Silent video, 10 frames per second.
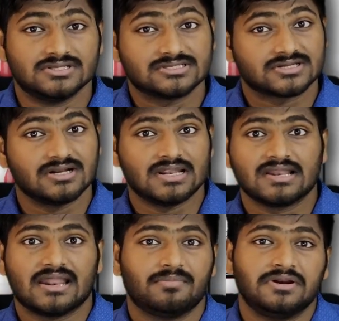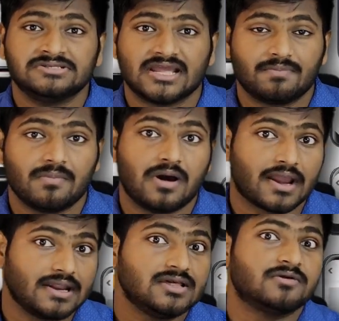This content can be designed by
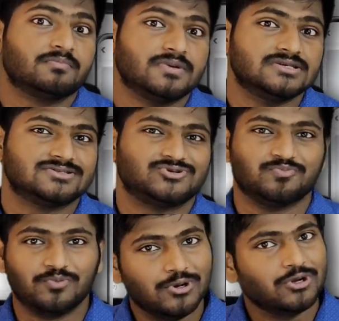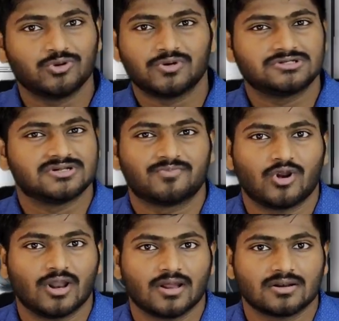marketing companies to pull you towards
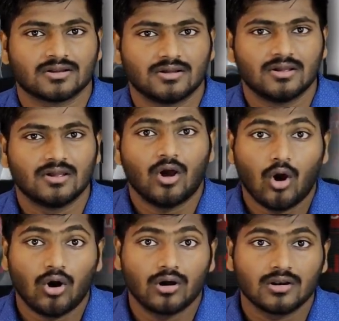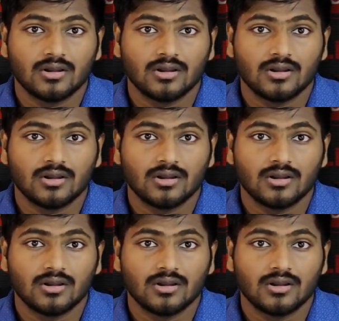some product, or